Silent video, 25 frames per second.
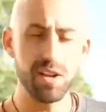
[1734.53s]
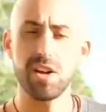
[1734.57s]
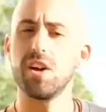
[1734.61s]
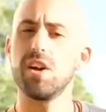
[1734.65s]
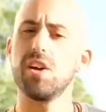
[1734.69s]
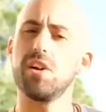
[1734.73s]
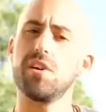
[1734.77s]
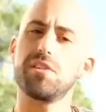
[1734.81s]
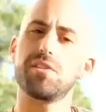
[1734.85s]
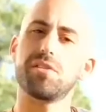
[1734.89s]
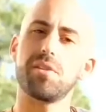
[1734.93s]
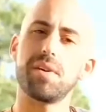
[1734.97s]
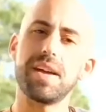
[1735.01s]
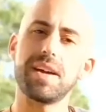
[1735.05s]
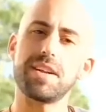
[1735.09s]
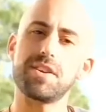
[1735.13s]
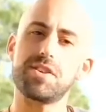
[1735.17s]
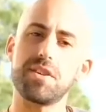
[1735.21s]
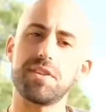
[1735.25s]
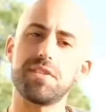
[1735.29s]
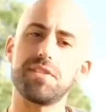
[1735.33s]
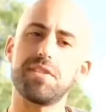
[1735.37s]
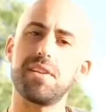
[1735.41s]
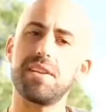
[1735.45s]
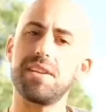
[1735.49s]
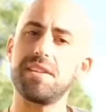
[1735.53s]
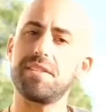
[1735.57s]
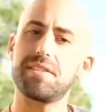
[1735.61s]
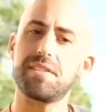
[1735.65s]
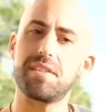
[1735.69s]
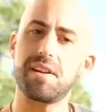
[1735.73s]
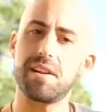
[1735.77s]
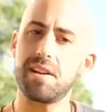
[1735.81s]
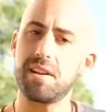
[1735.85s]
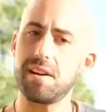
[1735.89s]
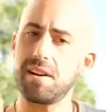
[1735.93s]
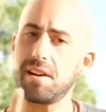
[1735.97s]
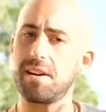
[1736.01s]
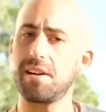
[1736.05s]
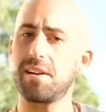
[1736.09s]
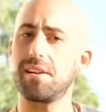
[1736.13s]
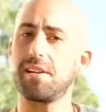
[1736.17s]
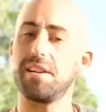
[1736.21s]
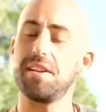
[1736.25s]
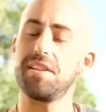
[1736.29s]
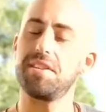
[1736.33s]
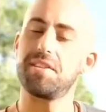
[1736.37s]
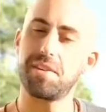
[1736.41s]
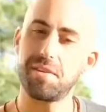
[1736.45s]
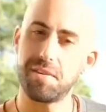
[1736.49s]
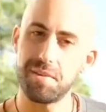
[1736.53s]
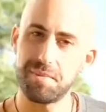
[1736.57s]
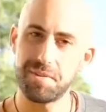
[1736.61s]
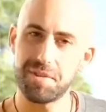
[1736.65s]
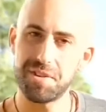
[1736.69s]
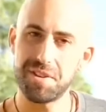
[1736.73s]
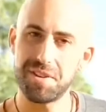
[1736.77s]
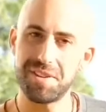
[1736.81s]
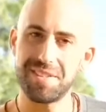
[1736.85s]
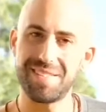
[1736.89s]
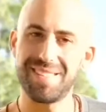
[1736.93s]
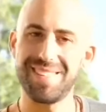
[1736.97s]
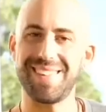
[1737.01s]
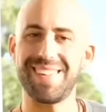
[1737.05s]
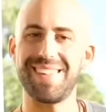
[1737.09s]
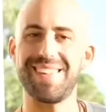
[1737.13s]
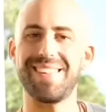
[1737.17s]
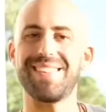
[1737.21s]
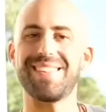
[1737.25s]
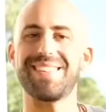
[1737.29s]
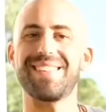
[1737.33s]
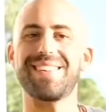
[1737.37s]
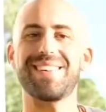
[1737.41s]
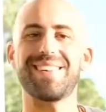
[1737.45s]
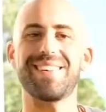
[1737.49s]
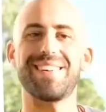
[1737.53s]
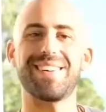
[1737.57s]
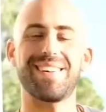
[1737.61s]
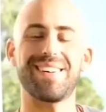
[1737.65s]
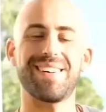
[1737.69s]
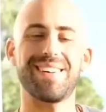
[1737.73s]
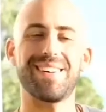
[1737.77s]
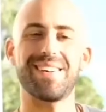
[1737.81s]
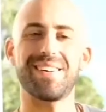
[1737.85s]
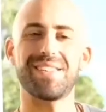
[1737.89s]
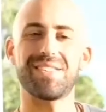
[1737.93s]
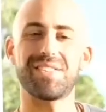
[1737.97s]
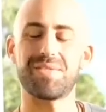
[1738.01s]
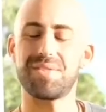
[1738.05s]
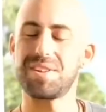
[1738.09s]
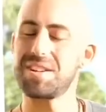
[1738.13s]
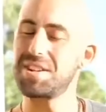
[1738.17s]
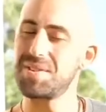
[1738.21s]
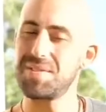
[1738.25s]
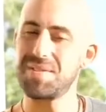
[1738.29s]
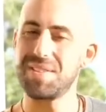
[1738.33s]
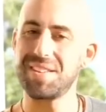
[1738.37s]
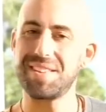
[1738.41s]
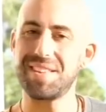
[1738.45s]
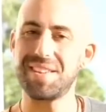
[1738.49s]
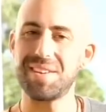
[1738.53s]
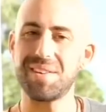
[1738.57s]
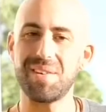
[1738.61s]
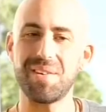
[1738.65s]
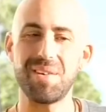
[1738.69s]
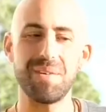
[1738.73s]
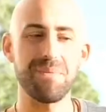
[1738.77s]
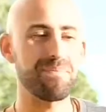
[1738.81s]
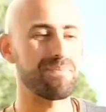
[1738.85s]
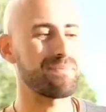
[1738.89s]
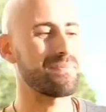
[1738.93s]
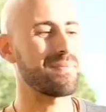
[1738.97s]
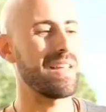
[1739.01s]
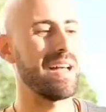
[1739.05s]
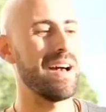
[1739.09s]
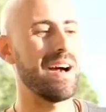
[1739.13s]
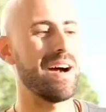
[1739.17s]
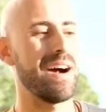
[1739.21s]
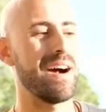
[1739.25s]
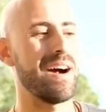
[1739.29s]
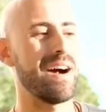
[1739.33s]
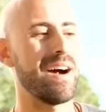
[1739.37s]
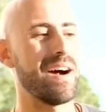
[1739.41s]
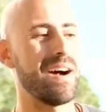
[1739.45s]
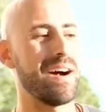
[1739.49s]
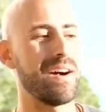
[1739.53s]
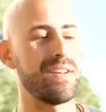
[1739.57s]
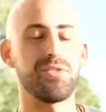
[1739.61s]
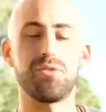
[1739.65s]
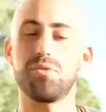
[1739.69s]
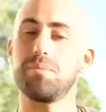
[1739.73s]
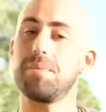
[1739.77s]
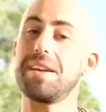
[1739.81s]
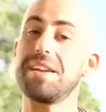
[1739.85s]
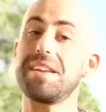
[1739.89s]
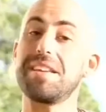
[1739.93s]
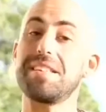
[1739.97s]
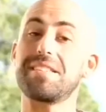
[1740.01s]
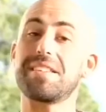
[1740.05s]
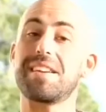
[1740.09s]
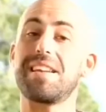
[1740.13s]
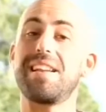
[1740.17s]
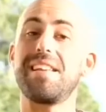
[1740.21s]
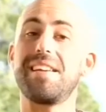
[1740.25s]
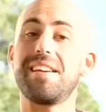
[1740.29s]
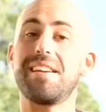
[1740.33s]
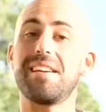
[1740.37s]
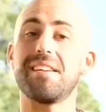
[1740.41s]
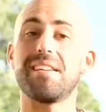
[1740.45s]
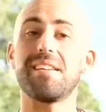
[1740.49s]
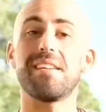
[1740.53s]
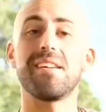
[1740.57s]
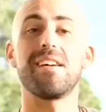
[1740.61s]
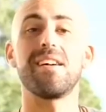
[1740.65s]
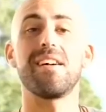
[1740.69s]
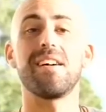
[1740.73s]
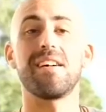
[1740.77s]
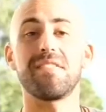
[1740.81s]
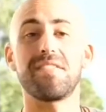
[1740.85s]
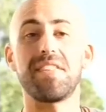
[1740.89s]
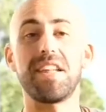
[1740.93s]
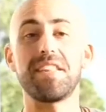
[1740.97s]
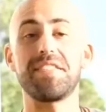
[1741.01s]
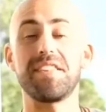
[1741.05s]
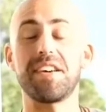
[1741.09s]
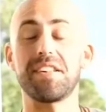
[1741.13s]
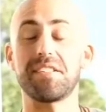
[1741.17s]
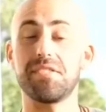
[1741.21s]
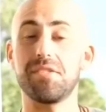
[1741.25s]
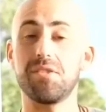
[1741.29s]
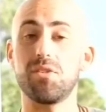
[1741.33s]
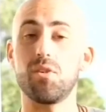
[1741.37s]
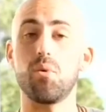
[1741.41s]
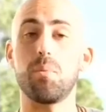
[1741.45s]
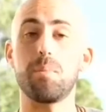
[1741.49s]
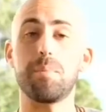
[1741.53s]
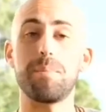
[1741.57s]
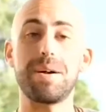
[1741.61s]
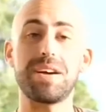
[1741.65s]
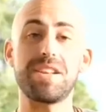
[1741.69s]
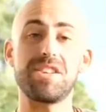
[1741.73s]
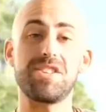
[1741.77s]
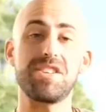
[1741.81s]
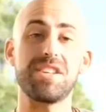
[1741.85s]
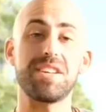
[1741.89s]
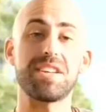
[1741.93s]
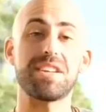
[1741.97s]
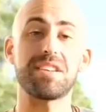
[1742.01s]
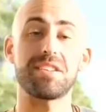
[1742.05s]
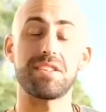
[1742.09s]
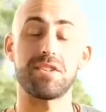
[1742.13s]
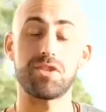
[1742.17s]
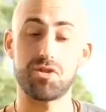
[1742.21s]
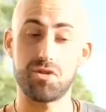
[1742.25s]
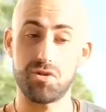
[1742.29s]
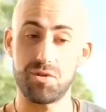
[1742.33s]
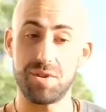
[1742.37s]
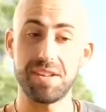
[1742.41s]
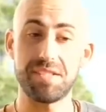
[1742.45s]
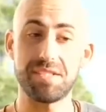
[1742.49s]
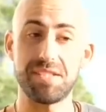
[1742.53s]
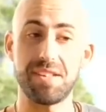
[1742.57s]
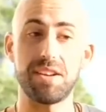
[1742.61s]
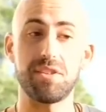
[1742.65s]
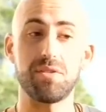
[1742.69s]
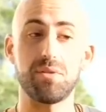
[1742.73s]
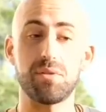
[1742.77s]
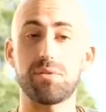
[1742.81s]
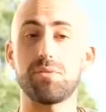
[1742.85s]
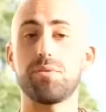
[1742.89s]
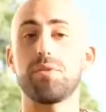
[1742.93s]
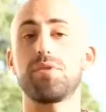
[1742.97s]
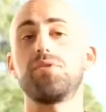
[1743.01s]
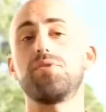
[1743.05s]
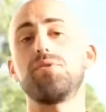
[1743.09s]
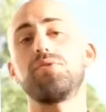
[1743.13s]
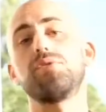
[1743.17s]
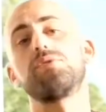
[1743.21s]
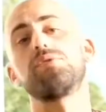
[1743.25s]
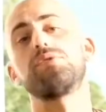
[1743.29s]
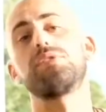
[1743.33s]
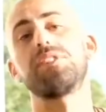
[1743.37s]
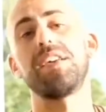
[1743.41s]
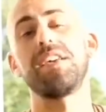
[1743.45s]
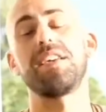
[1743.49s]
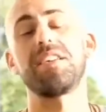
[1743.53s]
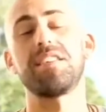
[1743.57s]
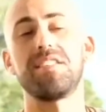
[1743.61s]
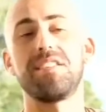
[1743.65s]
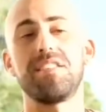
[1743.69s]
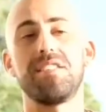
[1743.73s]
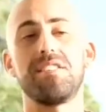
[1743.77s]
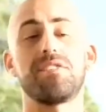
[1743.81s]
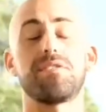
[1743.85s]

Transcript: So yeah, just a little interruption in the stretch video to make it clear that there's no magic tricks. I don't want you to take it